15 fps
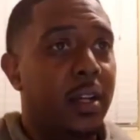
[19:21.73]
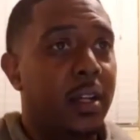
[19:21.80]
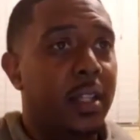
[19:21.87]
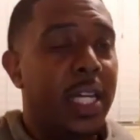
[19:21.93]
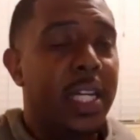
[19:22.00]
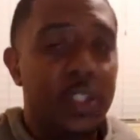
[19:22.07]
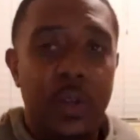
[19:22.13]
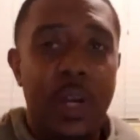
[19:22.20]

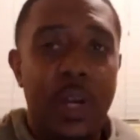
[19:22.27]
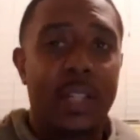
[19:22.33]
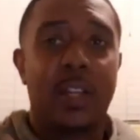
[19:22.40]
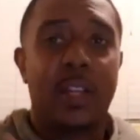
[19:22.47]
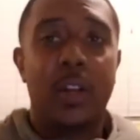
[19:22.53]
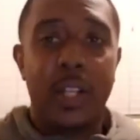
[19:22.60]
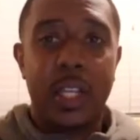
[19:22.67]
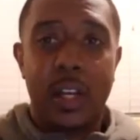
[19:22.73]
Yes, you got the
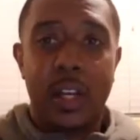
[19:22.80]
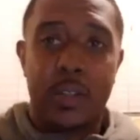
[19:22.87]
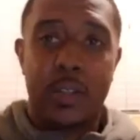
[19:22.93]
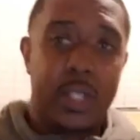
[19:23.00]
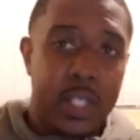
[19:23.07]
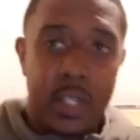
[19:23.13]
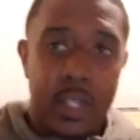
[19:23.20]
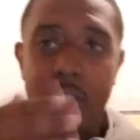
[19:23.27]
Holy
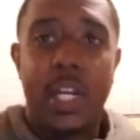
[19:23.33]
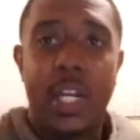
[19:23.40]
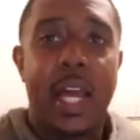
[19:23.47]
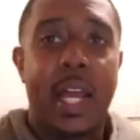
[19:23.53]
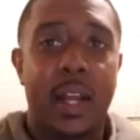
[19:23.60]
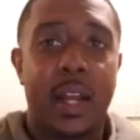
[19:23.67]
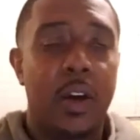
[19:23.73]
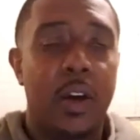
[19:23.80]
Ghost. Check.
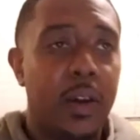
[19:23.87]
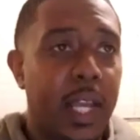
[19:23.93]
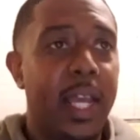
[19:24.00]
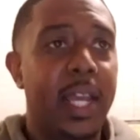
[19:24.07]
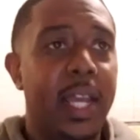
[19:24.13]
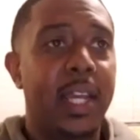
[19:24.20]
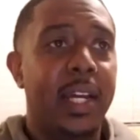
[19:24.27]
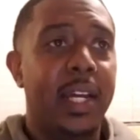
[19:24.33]

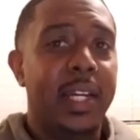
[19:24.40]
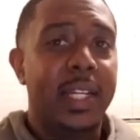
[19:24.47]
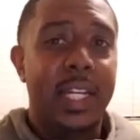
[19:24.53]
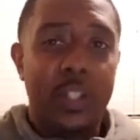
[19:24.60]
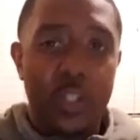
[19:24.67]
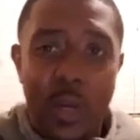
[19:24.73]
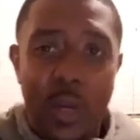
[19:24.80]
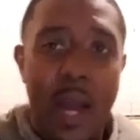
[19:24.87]
Okay.
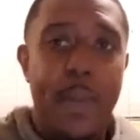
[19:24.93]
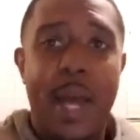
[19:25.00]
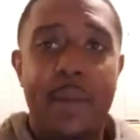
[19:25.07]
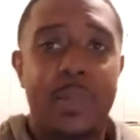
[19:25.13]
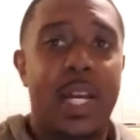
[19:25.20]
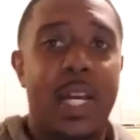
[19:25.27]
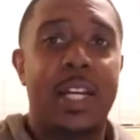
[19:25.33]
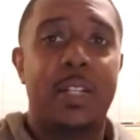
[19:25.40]
Yes, you got
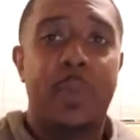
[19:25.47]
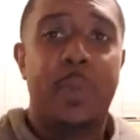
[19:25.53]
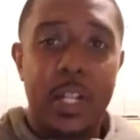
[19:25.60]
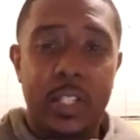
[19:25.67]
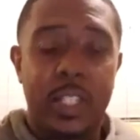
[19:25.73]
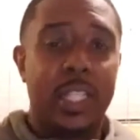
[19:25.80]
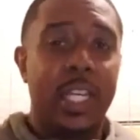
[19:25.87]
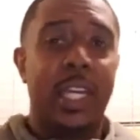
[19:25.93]
baptized. But
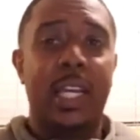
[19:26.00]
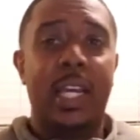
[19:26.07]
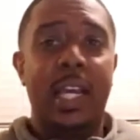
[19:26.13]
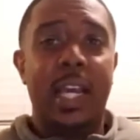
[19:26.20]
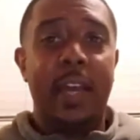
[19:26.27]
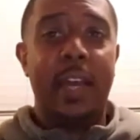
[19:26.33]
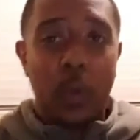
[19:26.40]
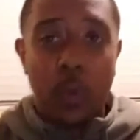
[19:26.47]
here's the thing
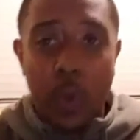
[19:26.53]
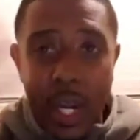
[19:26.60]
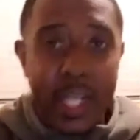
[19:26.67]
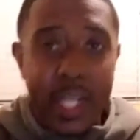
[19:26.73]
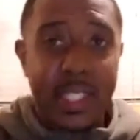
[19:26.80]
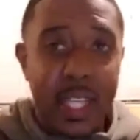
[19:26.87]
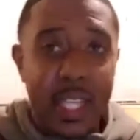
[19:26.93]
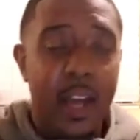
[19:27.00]
if you're running
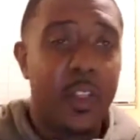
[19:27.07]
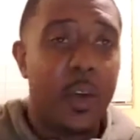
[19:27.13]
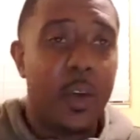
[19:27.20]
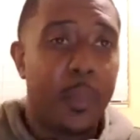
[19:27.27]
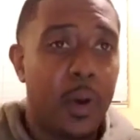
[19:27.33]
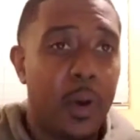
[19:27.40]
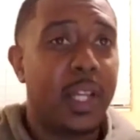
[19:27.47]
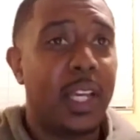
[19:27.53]
into other
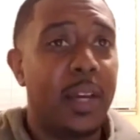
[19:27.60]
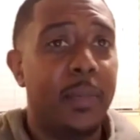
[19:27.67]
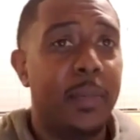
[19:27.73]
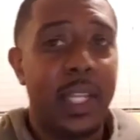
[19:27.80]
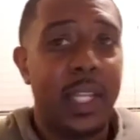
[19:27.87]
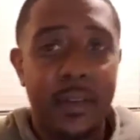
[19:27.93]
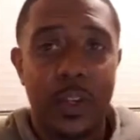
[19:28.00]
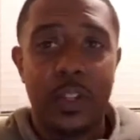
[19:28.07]
born again
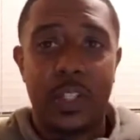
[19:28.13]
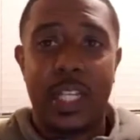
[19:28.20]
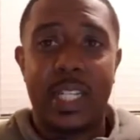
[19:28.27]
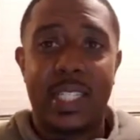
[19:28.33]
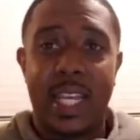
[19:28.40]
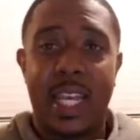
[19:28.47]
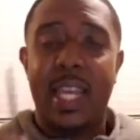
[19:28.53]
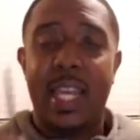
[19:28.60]
believers that
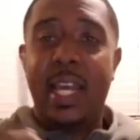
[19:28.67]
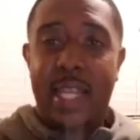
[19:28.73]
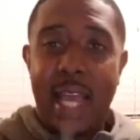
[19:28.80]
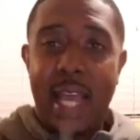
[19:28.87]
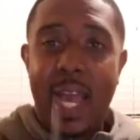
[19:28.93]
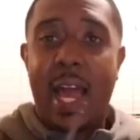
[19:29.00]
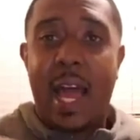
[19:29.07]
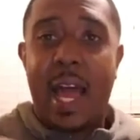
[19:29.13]
say,
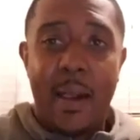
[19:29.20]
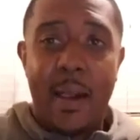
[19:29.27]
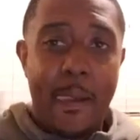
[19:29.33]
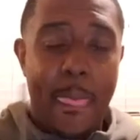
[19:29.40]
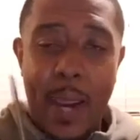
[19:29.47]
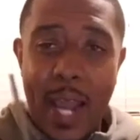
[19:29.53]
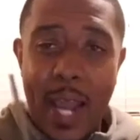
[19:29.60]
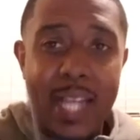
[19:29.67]
yeah,
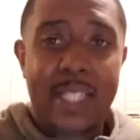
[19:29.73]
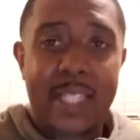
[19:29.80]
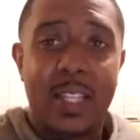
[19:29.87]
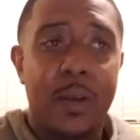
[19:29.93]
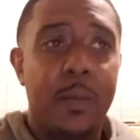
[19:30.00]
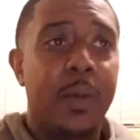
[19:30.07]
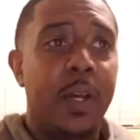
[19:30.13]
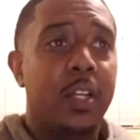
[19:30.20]
and I ask
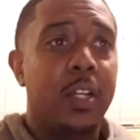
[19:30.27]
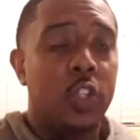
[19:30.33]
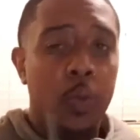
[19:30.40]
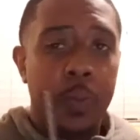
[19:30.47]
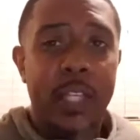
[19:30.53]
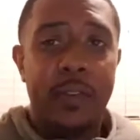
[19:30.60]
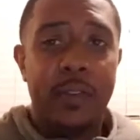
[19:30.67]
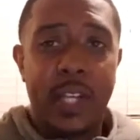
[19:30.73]
them, you
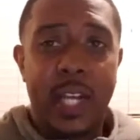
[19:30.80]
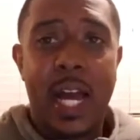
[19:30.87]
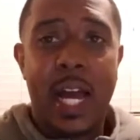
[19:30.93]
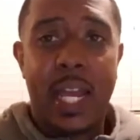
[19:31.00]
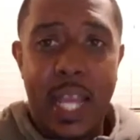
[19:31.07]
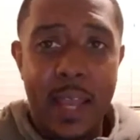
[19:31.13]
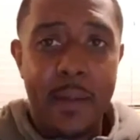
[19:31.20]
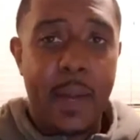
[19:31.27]
believe in
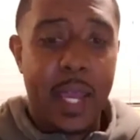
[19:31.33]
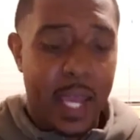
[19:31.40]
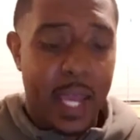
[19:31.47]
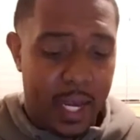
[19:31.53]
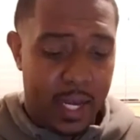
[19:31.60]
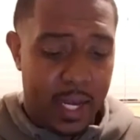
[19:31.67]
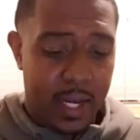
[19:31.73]
God. Amen.